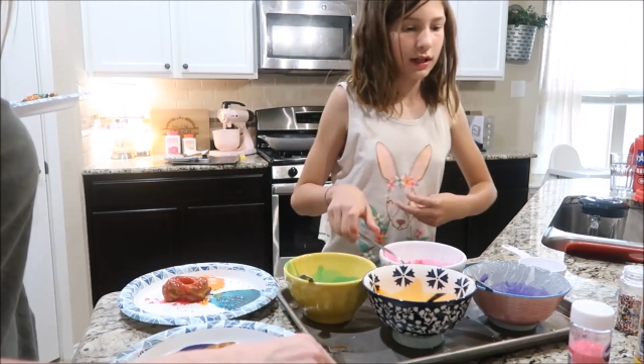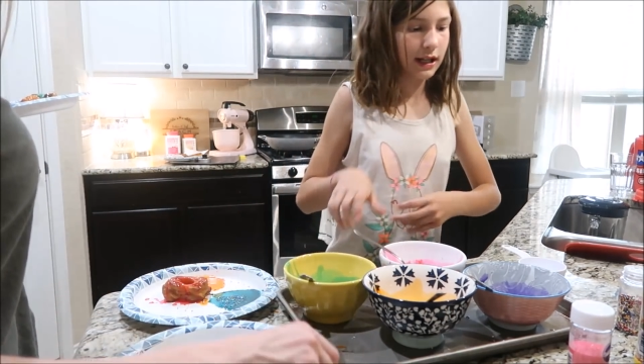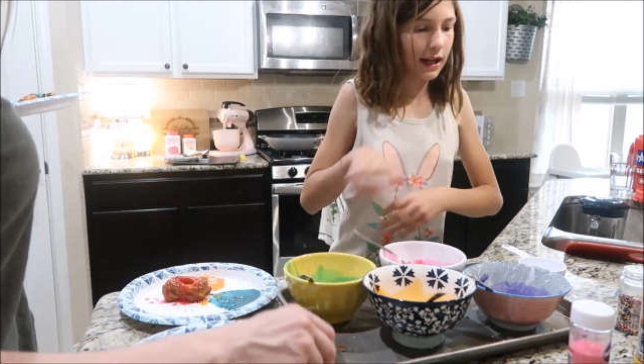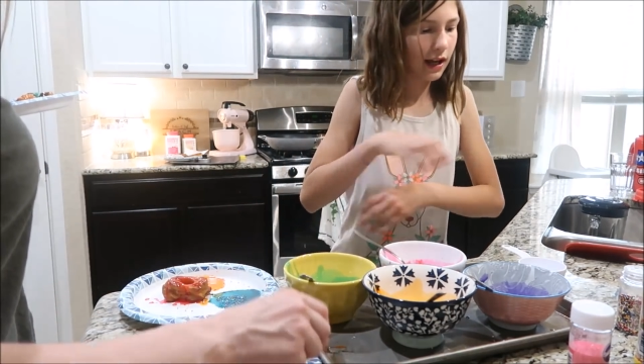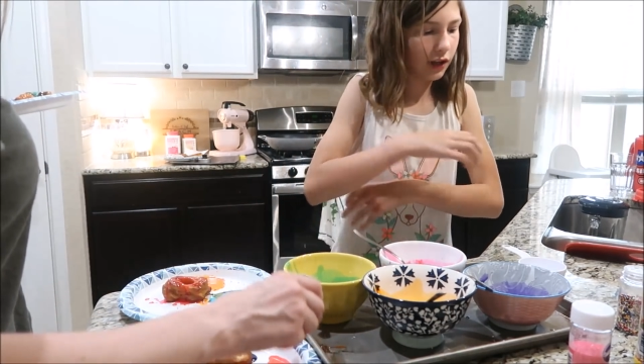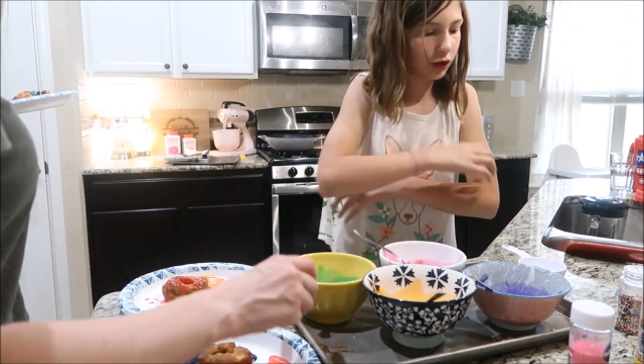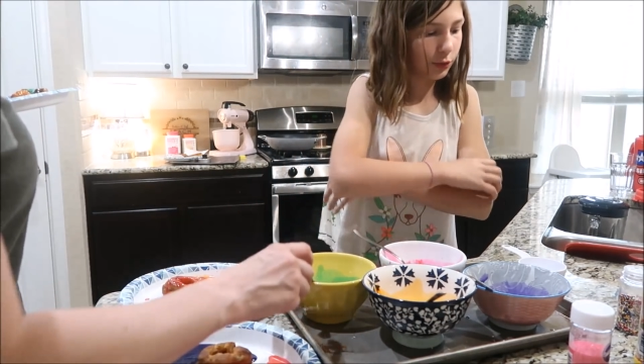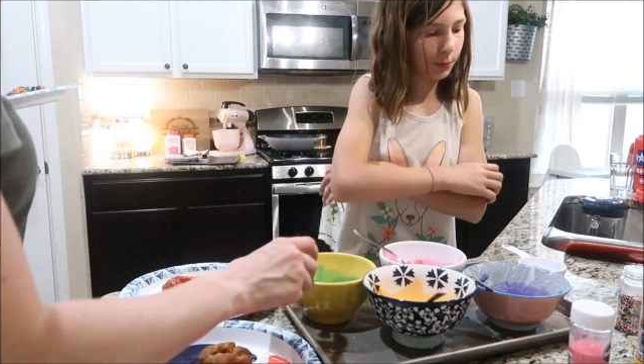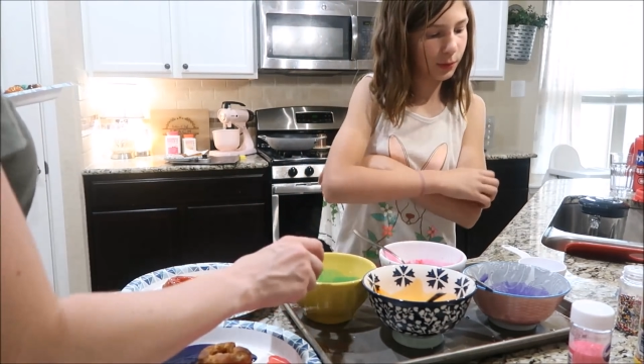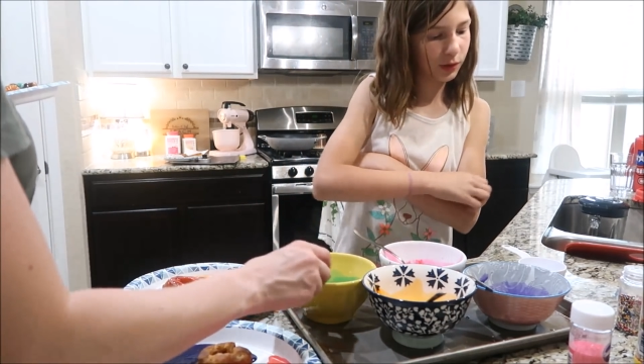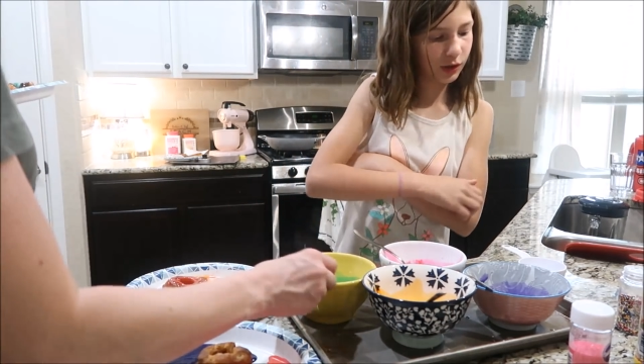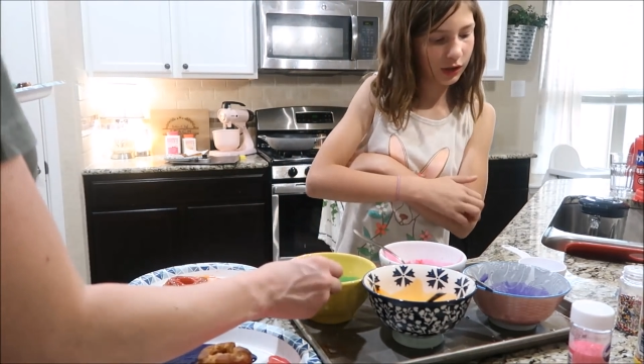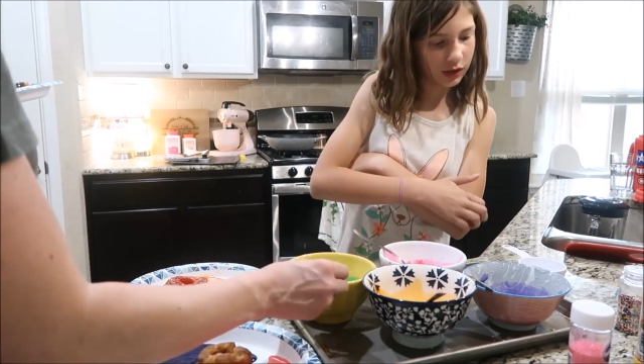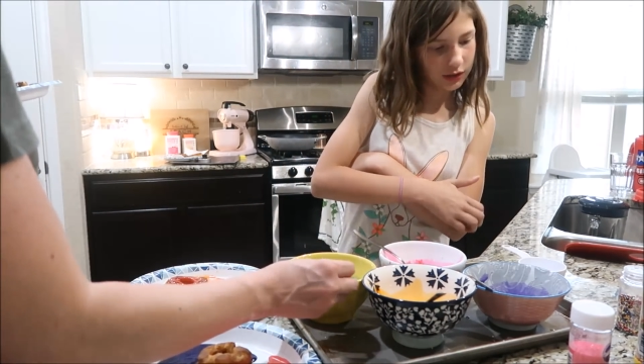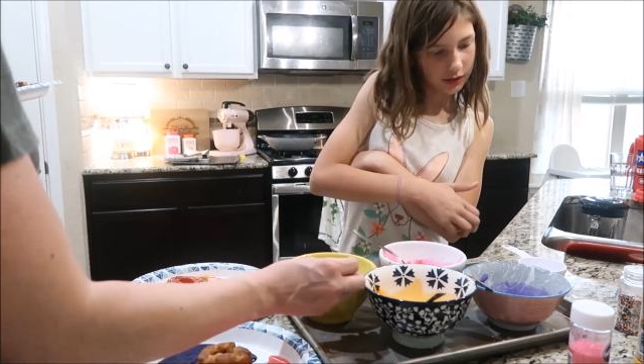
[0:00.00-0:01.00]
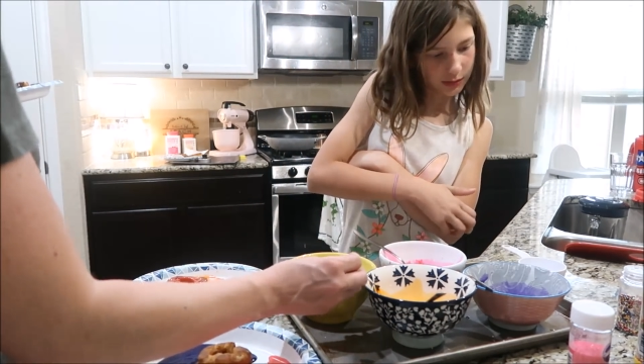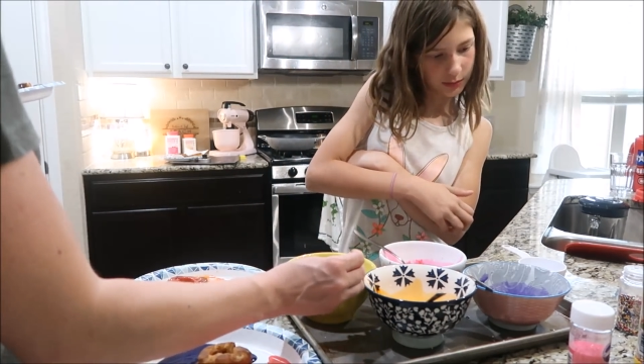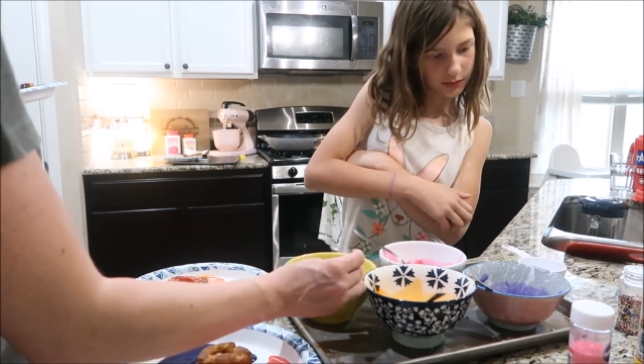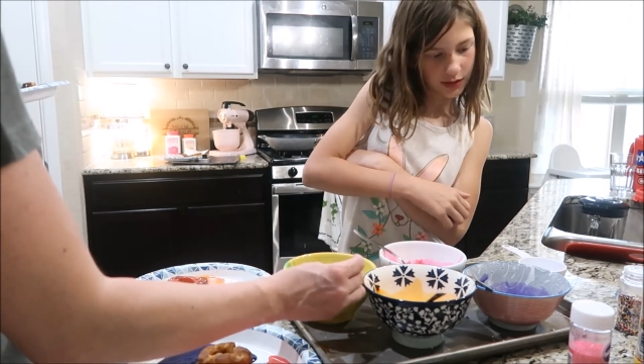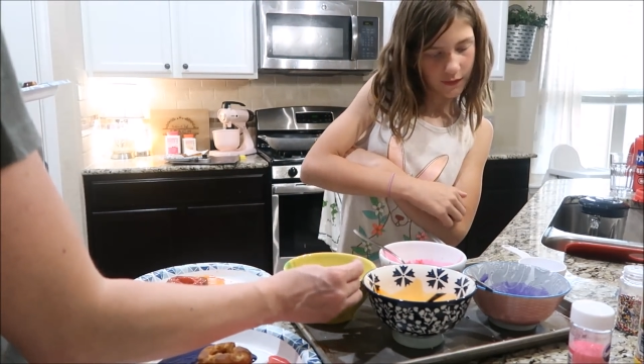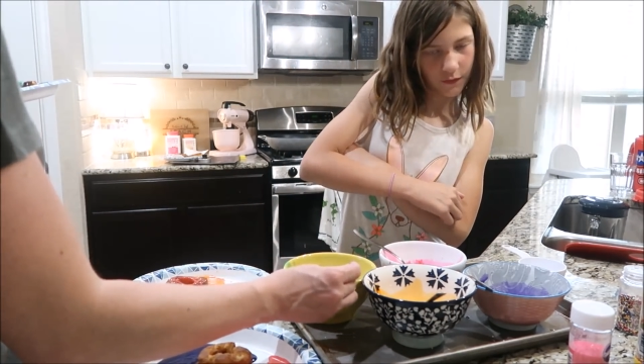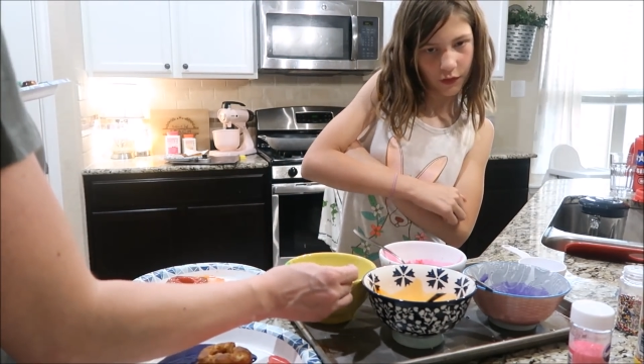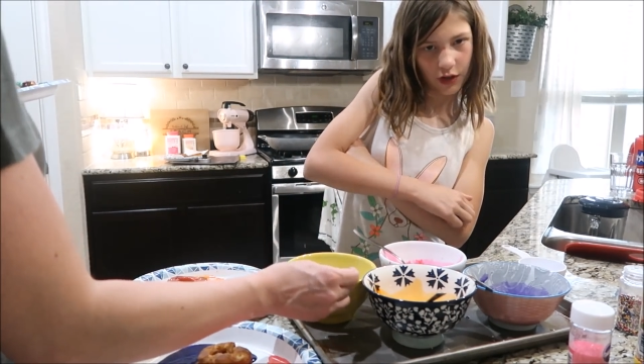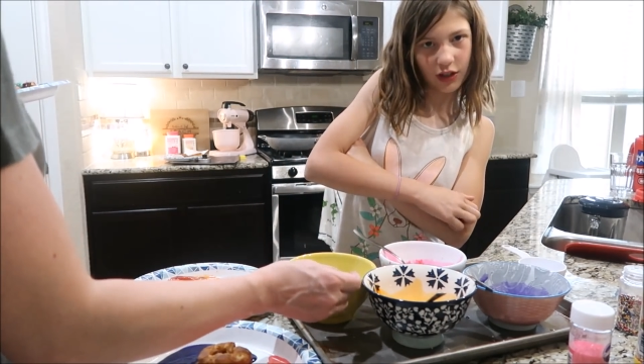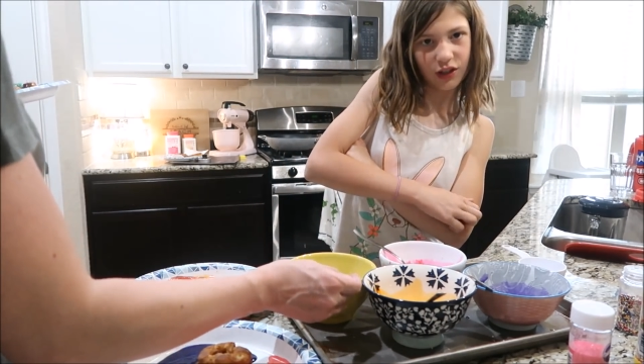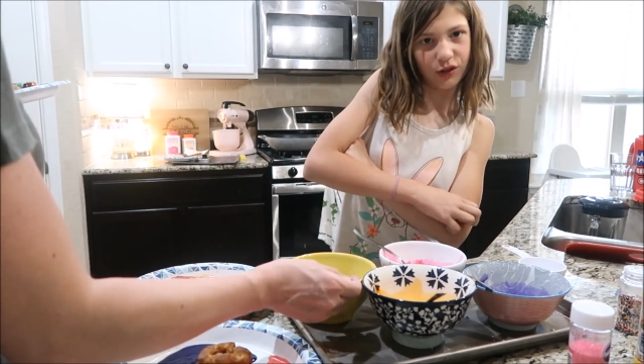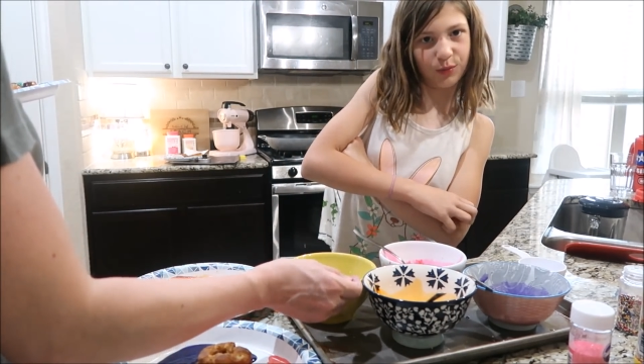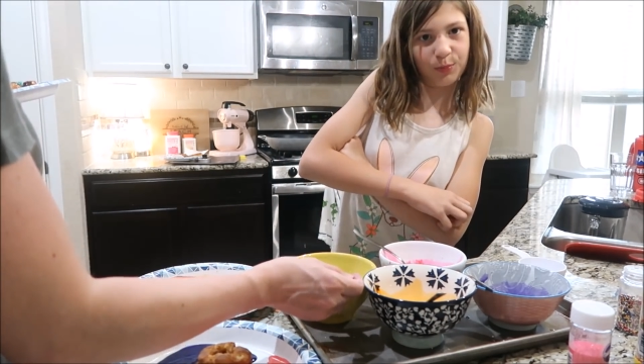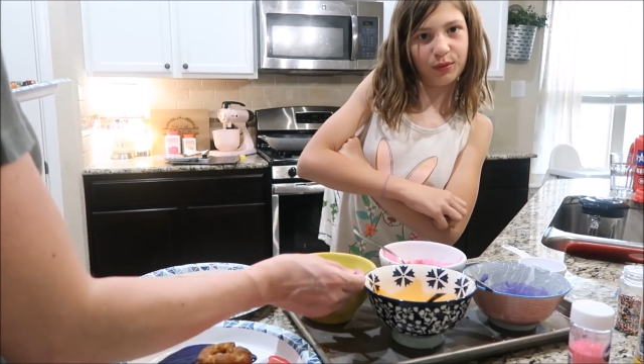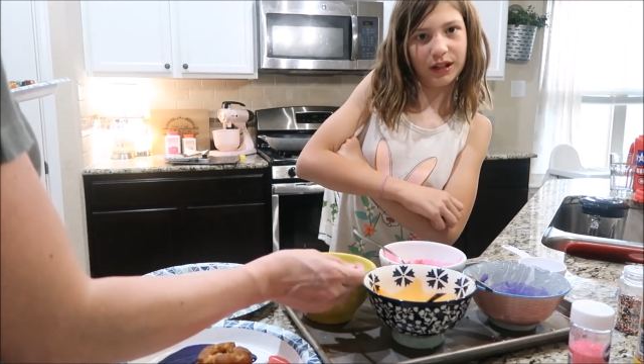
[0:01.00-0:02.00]
Now let's put on some different
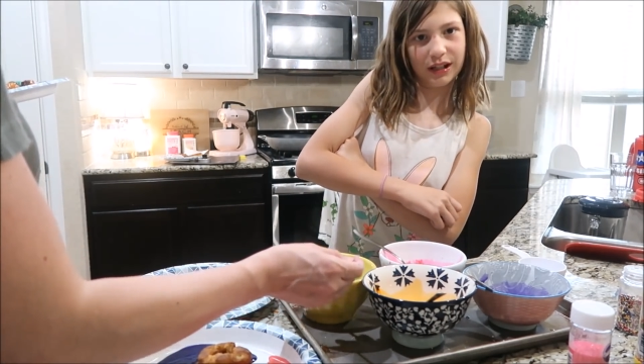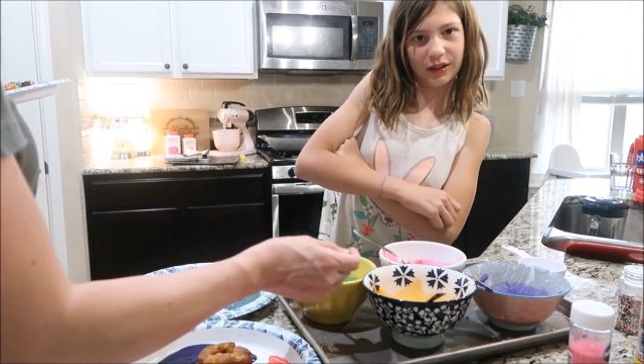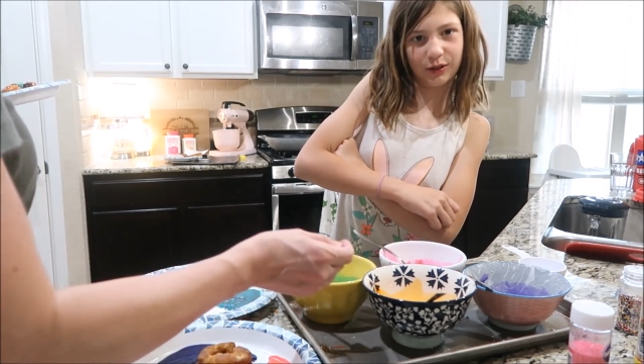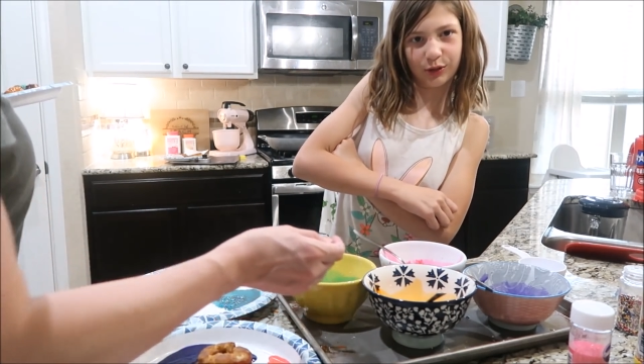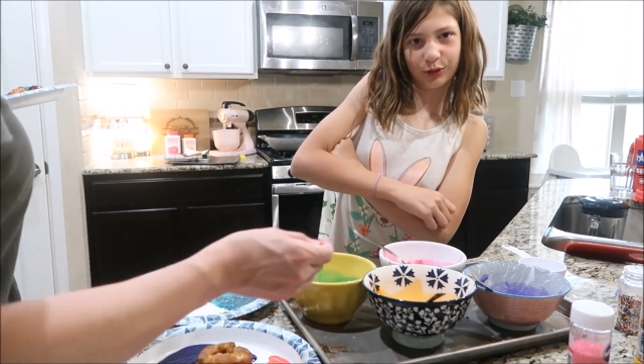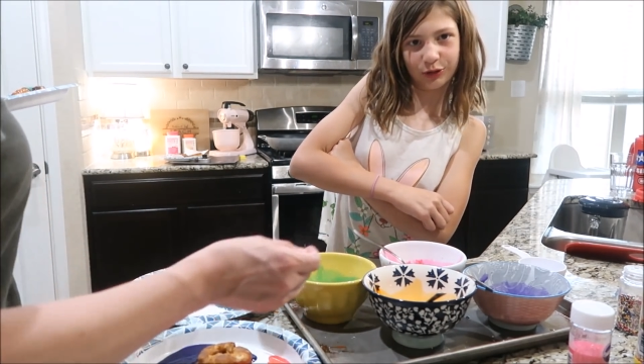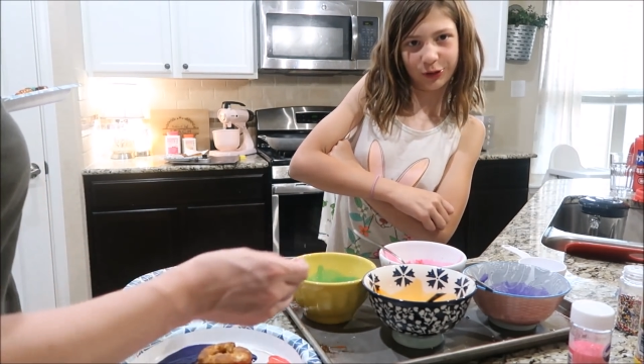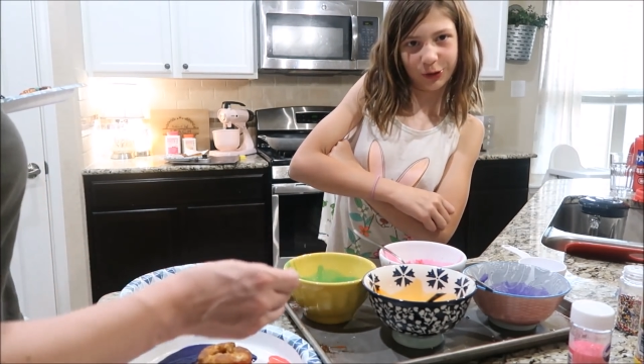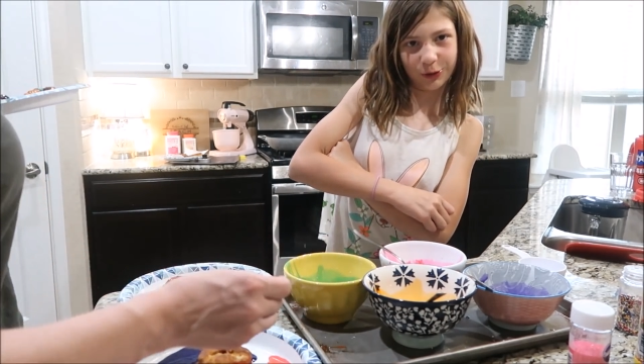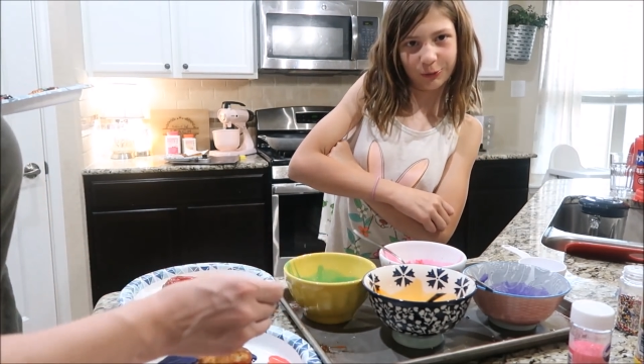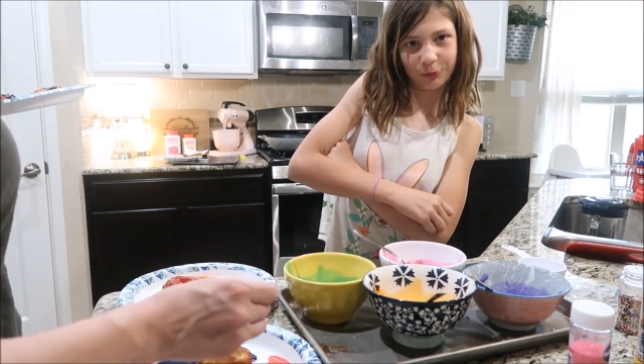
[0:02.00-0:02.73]
sprinkles.